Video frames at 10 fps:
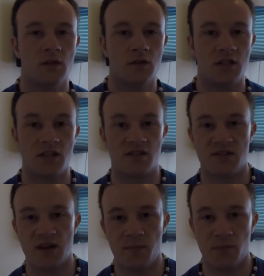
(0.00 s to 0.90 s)

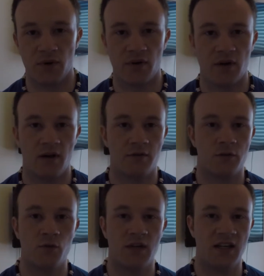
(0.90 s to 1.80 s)
December of
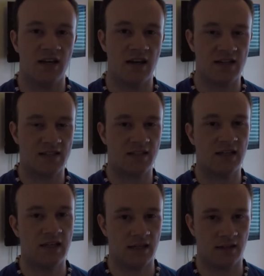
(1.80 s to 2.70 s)

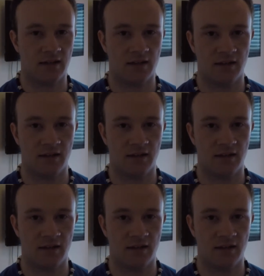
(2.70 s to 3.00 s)
2019.